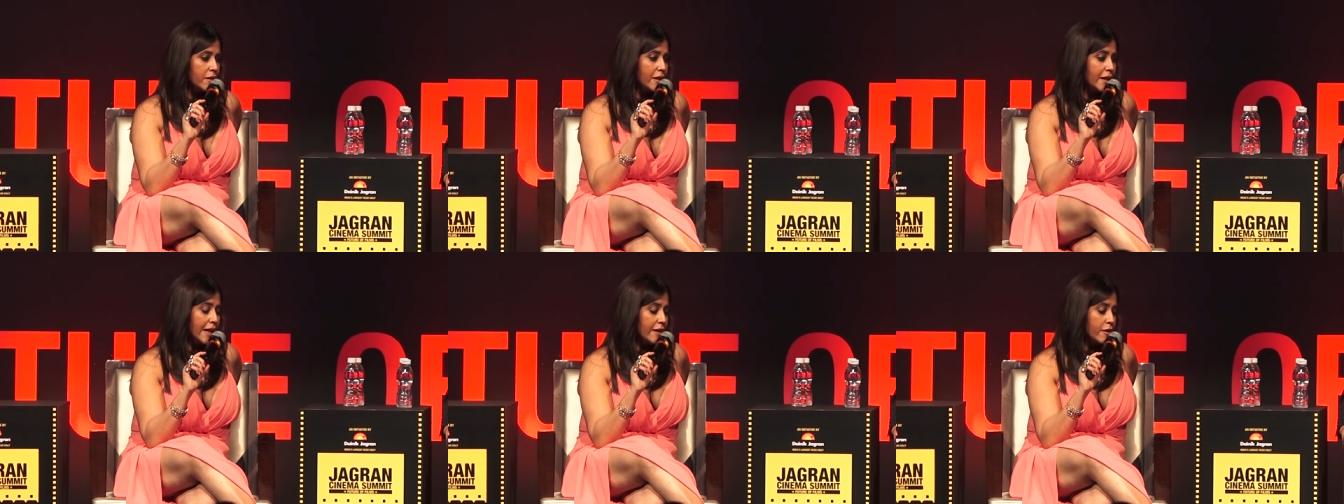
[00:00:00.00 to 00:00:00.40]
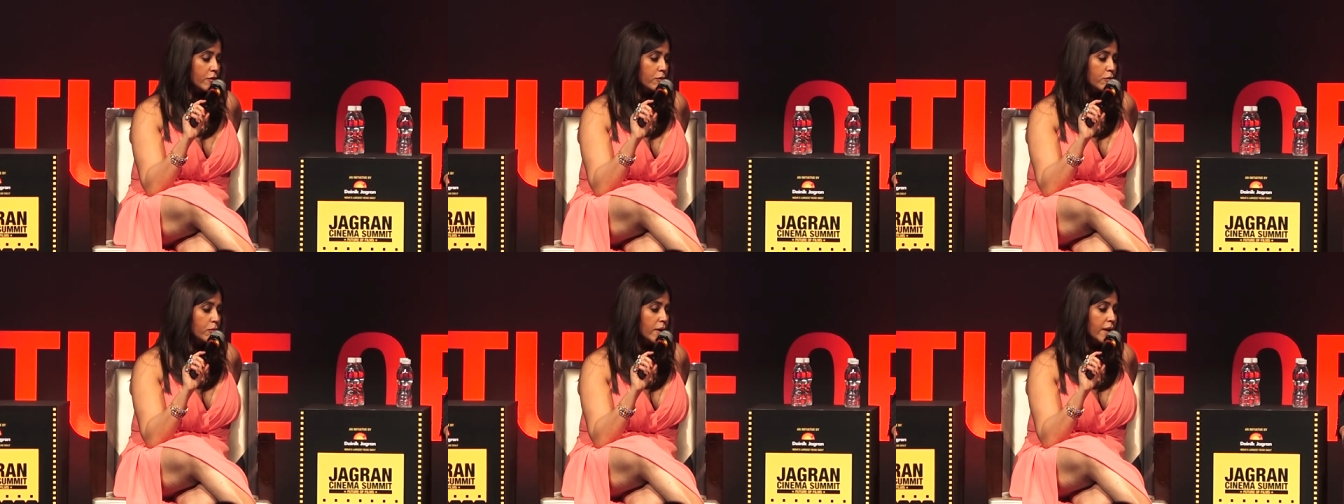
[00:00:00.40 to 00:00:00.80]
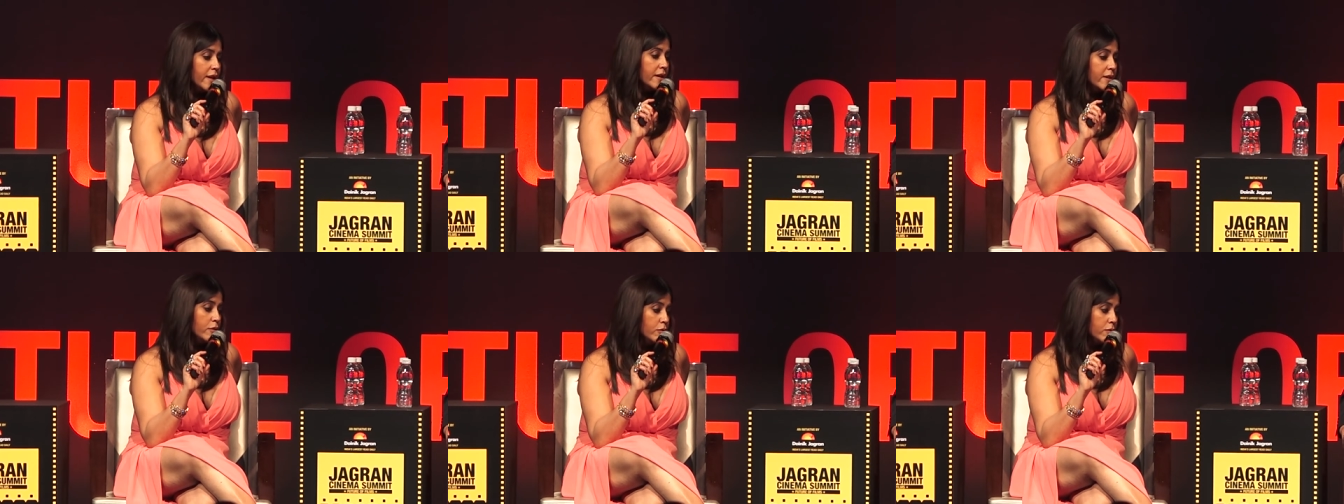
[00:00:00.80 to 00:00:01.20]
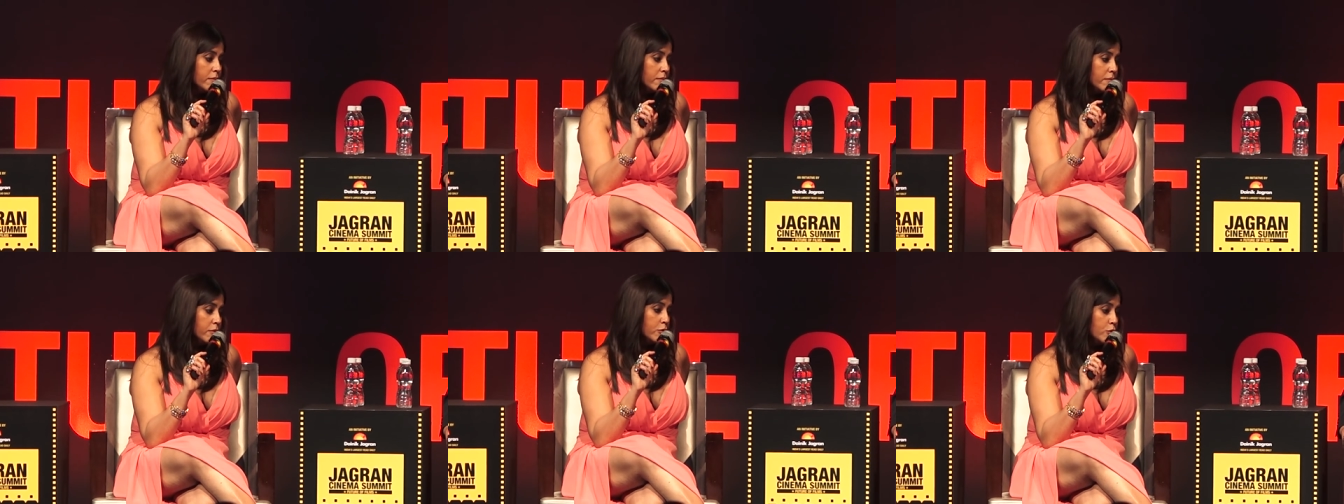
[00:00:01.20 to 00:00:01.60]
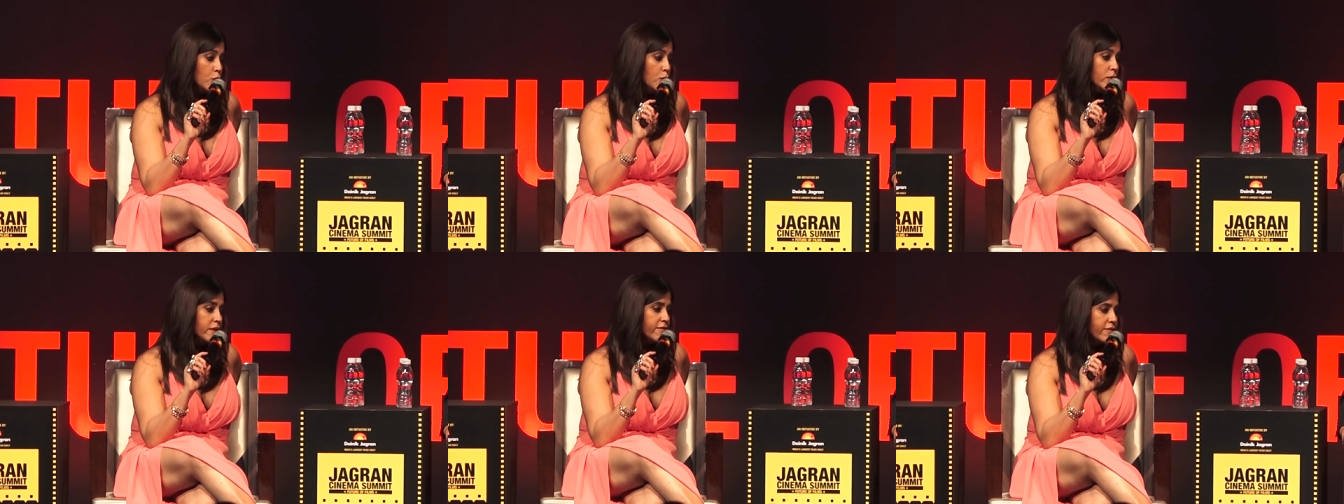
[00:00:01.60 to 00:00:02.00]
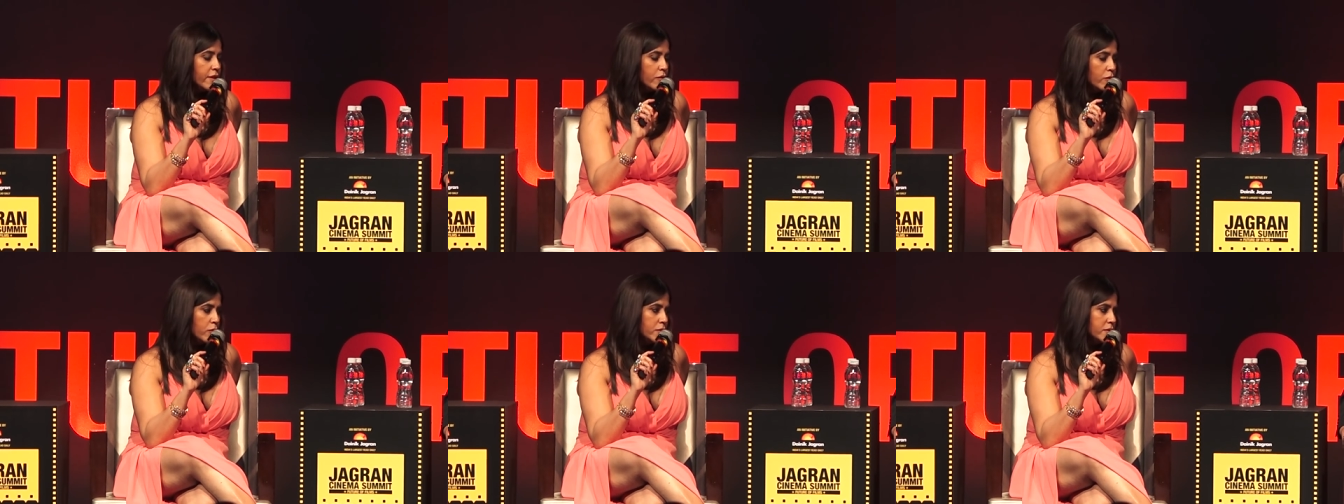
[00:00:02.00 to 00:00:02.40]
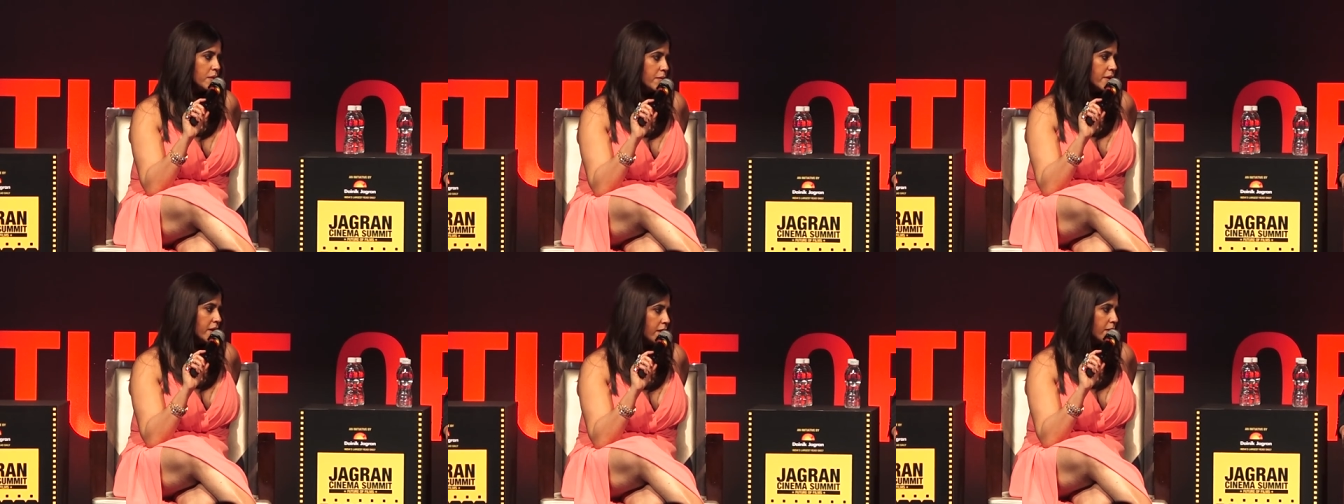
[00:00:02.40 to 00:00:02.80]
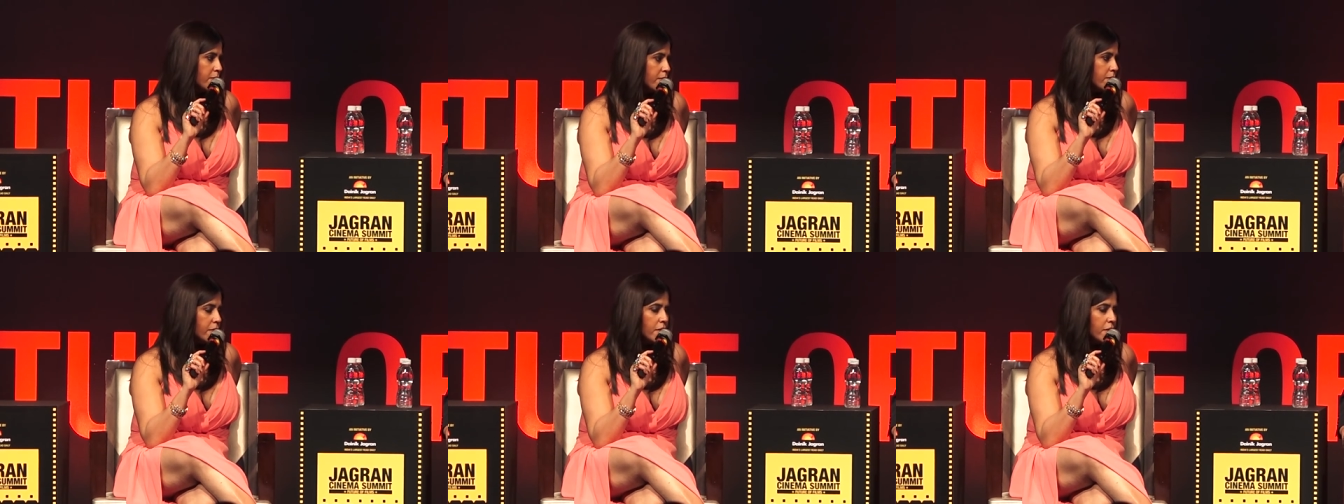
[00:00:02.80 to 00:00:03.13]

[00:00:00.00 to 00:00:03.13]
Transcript: get to do and do different roles. I mean, uh,